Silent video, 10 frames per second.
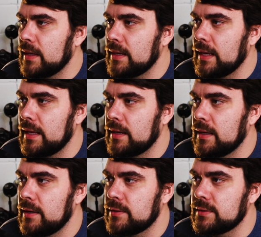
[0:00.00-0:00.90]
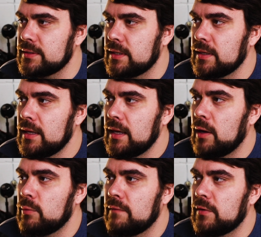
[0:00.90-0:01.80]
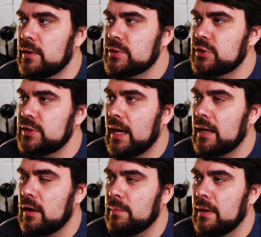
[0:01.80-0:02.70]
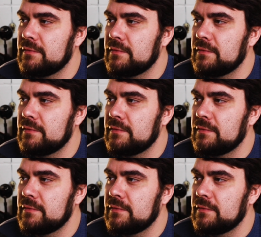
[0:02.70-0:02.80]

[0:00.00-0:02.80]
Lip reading: Again, here is a reverse shot on my